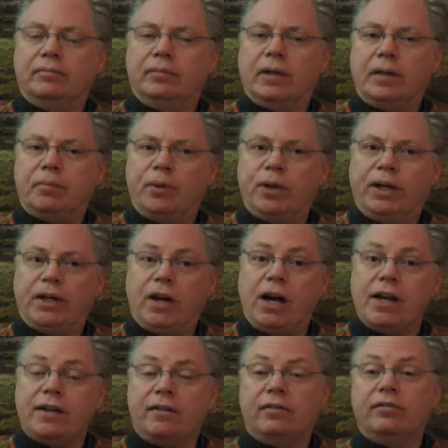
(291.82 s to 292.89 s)
I put it
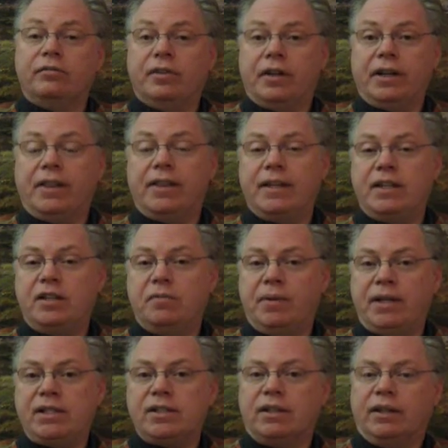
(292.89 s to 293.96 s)
on very thin
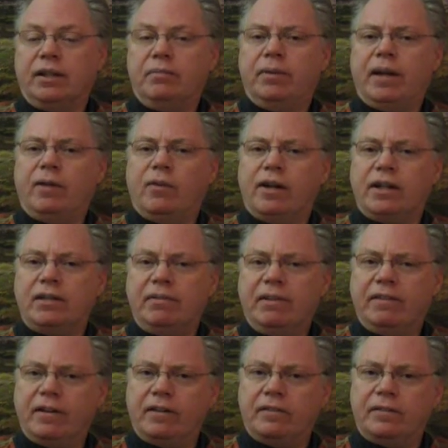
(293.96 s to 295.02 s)
dimensionally, but I want it to be
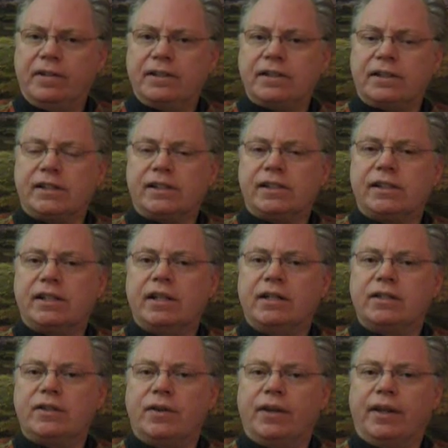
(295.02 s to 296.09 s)
very viscous
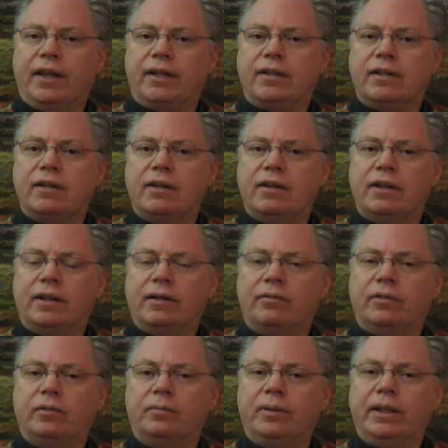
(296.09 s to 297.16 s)
so that it
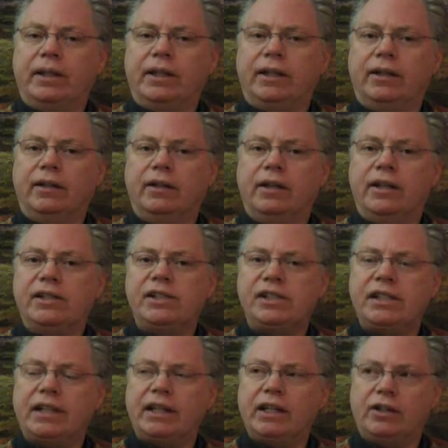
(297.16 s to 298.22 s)
will be
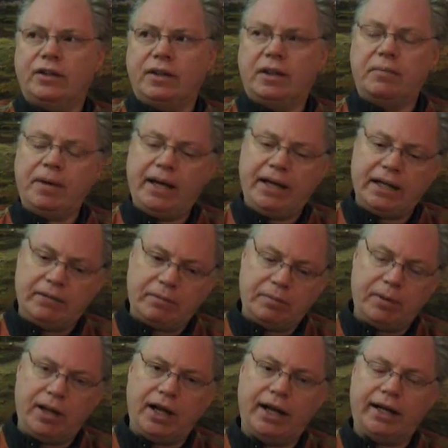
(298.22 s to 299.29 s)
stickier than the paint I'm
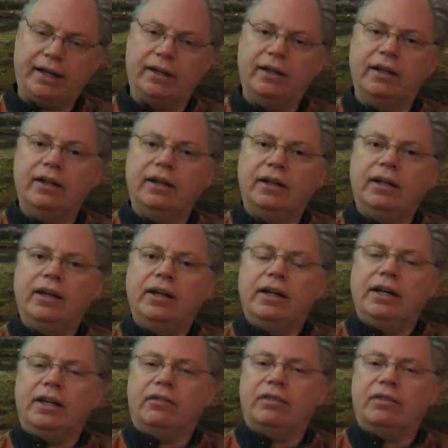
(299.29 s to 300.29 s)
applying. And